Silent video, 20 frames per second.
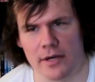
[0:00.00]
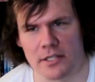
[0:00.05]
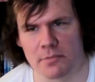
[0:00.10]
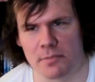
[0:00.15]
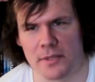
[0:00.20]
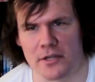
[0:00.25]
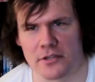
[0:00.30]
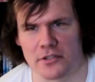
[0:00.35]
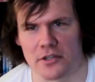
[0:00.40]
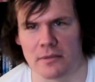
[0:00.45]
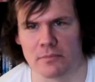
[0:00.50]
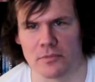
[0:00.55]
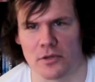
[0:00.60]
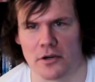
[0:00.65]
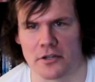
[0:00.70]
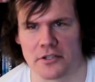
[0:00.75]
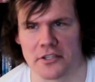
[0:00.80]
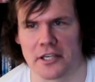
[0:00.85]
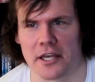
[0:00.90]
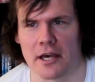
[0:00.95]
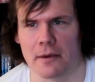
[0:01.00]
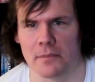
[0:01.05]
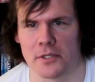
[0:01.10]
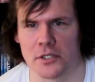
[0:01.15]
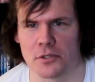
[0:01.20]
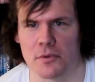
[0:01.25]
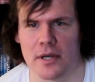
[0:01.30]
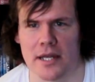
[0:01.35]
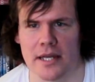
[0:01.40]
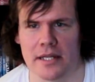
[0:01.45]
ways because I'm tossing up
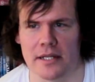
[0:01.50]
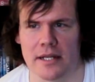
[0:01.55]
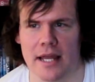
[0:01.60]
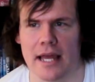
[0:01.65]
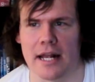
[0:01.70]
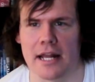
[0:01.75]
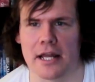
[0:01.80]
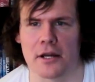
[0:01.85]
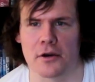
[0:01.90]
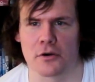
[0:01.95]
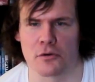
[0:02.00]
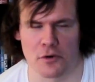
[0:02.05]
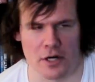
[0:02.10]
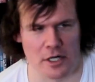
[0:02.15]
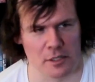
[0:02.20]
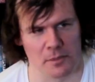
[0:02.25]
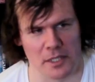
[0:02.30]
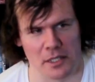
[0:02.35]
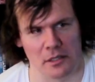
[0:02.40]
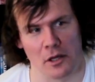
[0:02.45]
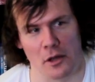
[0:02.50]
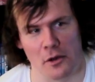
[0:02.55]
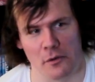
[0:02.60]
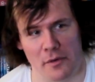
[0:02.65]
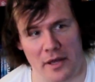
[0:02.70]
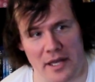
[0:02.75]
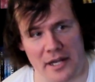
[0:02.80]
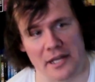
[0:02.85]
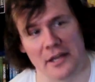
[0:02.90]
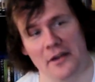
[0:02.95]
between an incredibly low
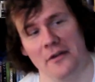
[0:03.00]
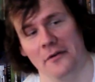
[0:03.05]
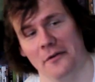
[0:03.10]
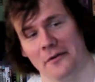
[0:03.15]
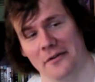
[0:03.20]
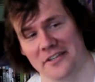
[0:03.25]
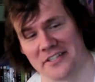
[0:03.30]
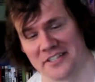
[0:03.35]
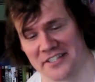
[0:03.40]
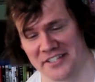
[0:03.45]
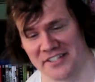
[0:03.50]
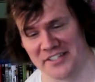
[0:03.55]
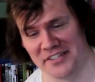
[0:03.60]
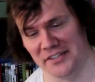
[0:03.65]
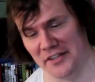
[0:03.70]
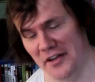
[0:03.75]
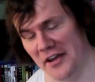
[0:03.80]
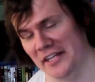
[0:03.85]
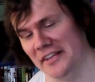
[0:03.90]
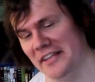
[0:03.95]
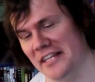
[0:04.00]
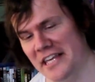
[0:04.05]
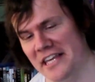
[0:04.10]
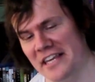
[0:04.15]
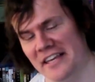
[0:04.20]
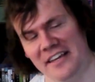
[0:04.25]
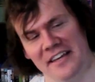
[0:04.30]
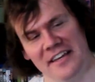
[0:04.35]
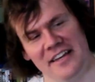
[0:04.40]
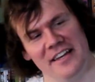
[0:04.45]
rating or a slightly